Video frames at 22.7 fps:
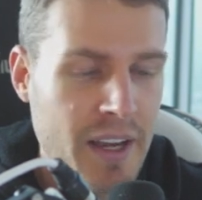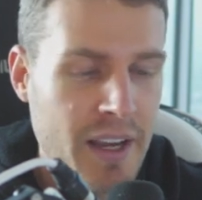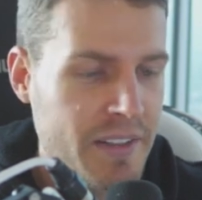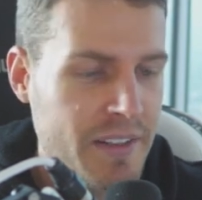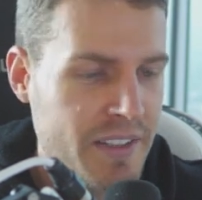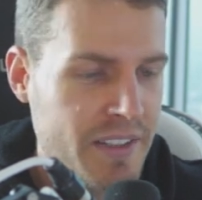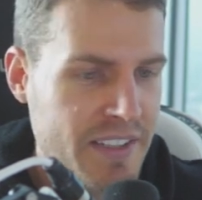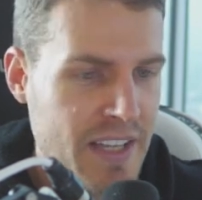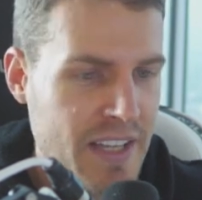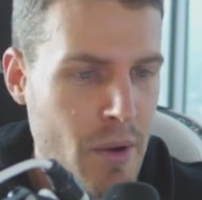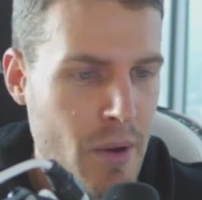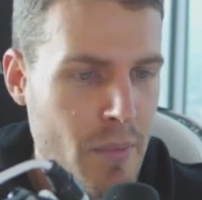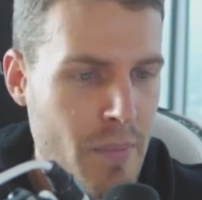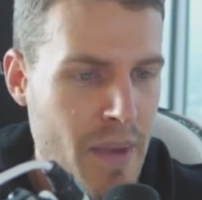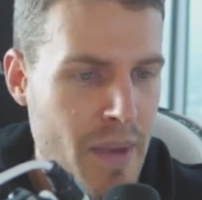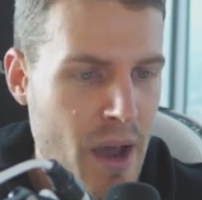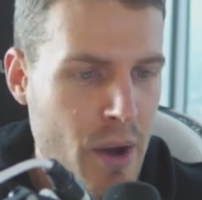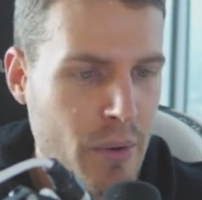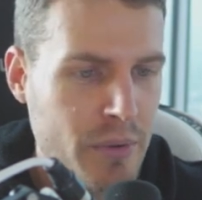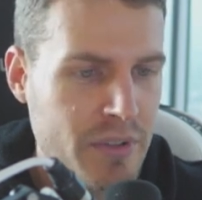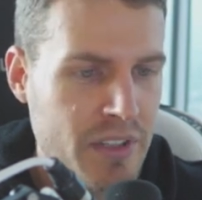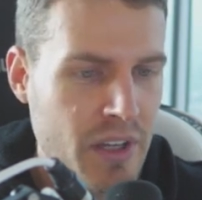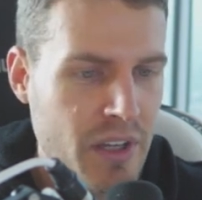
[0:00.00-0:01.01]
I eat the same
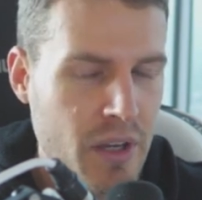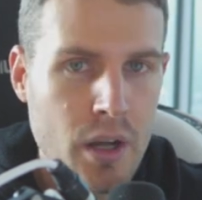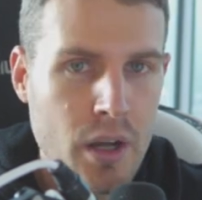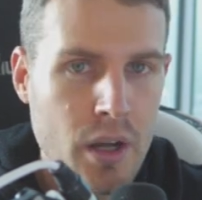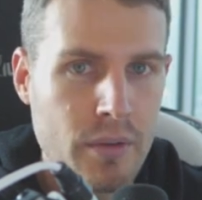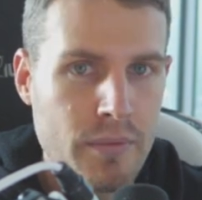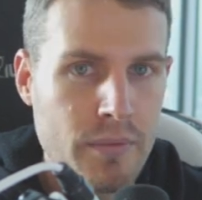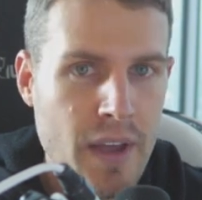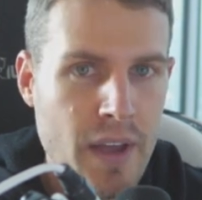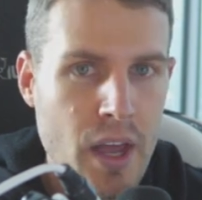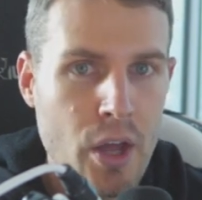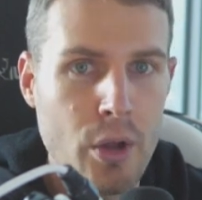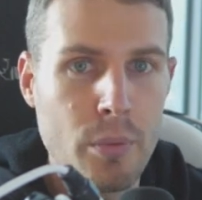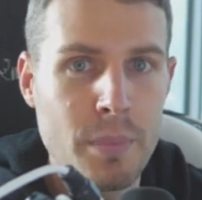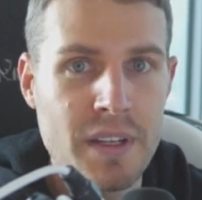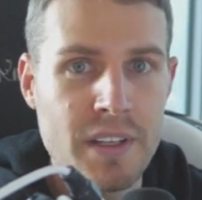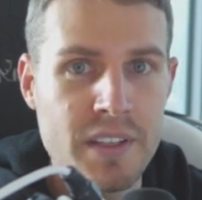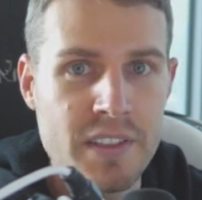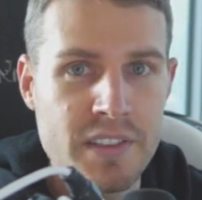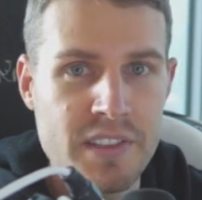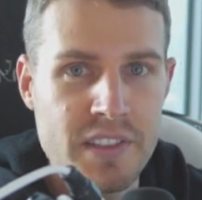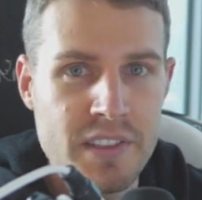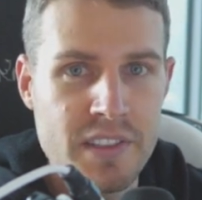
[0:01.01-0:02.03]
amount of
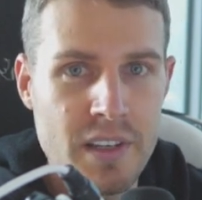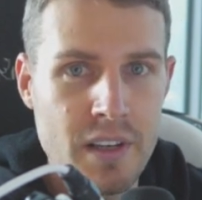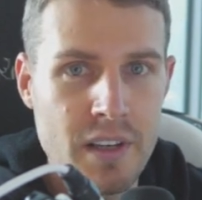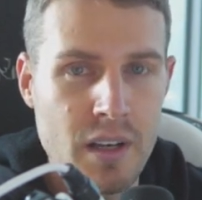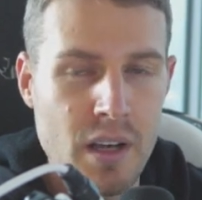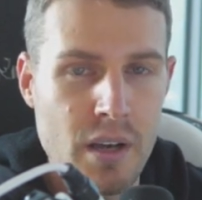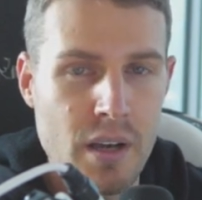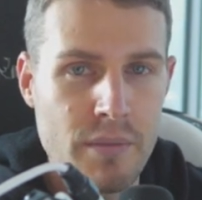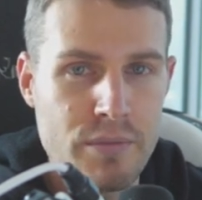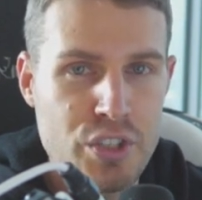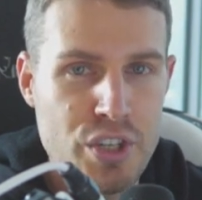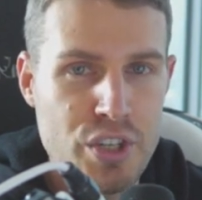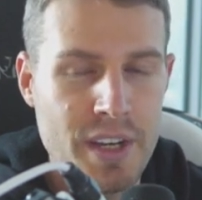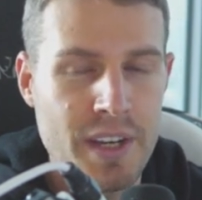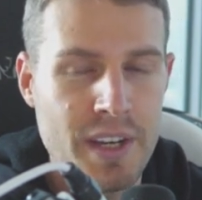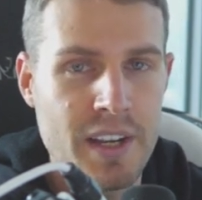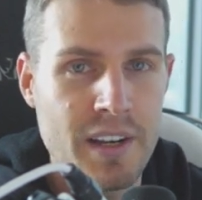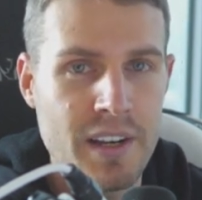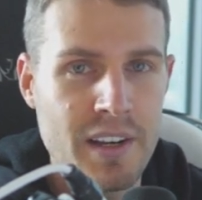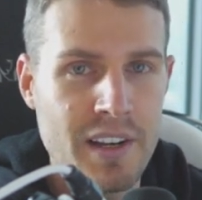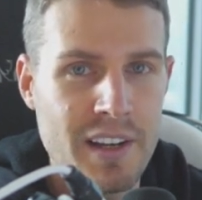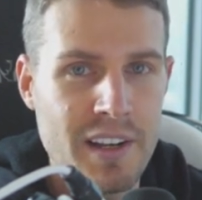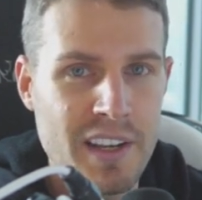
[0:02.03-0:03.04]
LBs of
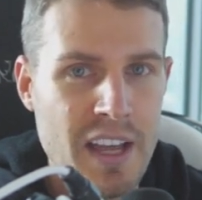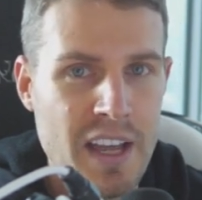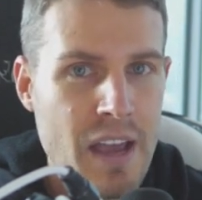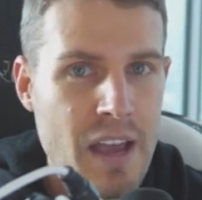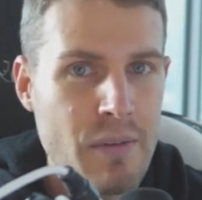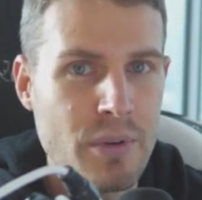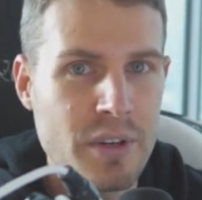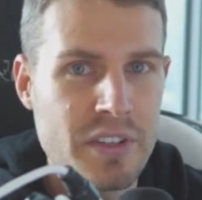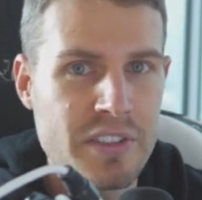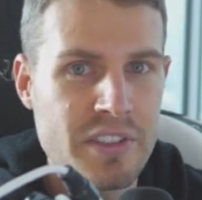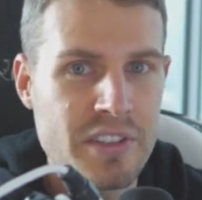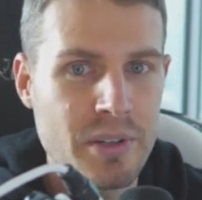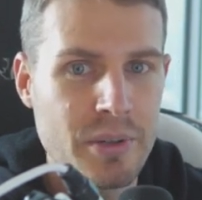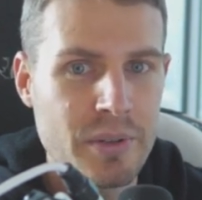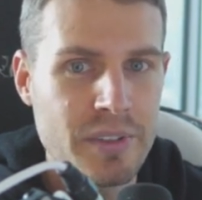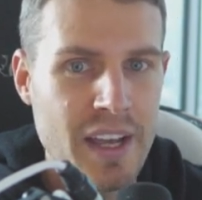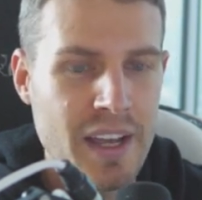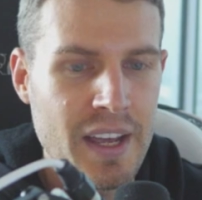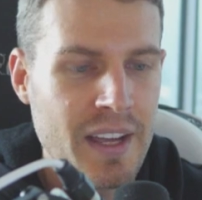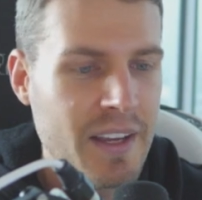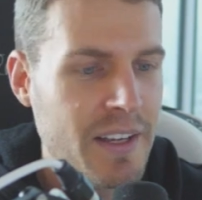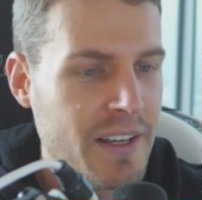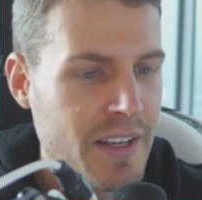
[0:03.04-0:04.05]
chicken every single
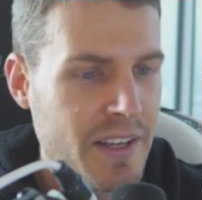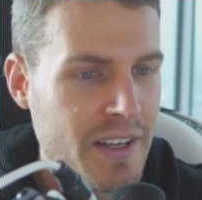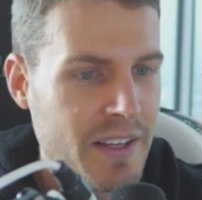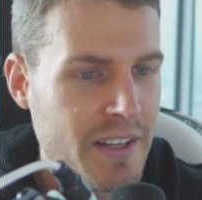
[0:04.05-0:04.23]
day,